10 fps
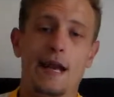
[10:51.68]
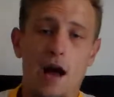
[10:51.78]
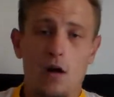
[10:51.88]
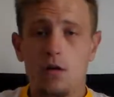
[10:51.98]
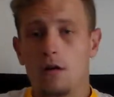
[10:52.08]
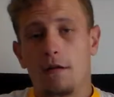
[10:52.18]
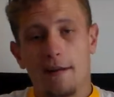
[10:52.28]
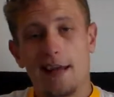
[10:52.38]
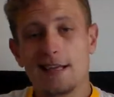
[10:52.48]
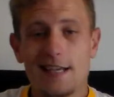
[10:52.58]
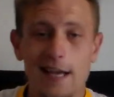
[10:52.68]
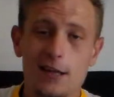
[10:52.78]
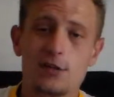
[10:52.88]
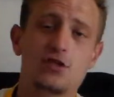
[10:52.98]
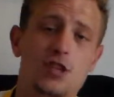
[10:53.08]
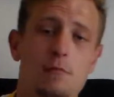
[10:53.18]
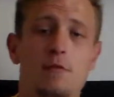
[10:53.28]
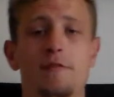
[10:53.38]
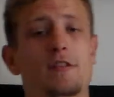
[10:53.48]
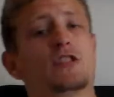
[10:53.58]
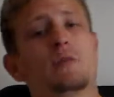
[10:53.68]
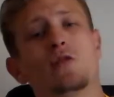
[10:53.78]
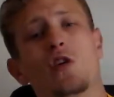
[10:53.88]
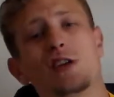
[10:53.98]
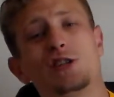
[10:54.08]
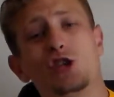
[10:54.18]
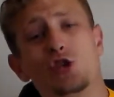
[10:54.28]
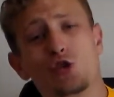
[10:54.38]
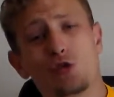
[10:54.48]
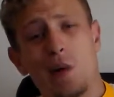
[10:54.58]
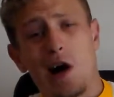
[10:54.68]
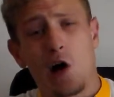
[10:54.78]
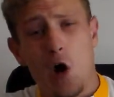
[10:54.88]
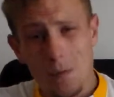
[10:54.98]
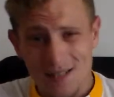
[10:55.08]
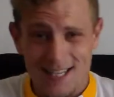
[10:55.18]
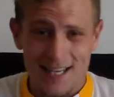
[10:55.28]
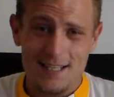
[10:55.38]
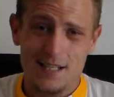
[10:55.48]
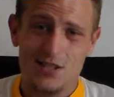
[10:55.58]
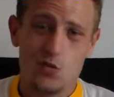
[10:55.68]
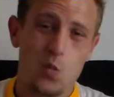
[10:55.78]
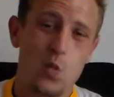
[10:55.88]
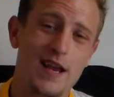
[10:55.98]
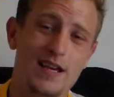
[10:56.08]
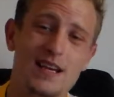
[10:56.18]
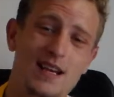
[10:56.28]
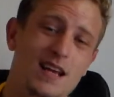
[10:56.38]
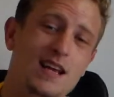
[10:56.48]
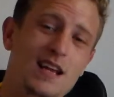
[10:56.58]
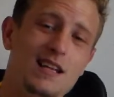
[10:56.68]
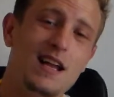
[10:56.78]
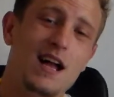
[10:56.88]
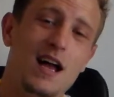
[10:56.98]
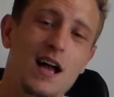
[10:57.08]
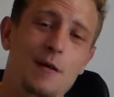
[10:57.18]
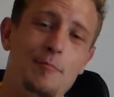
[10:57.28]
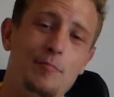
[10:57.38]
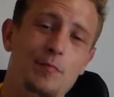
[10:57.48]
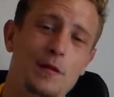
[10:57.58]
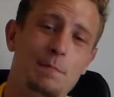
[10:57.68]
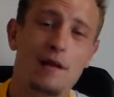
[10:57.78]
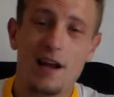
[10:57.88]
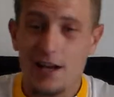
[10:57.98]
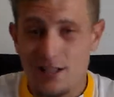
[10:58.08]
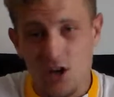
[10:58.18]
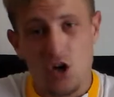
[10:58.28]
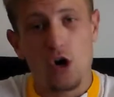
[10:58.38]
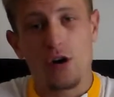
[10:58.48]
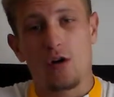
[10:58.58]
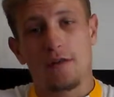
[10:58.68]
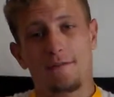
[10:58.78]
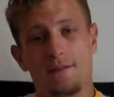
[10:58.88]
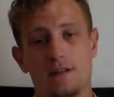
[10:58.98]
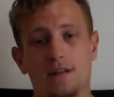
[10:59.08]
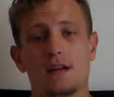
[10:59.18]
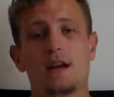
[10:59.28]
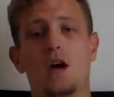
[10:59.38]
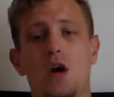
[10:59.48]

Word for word: Now, Let's get into some of the terminology used by commentators when um, players occurring on the field.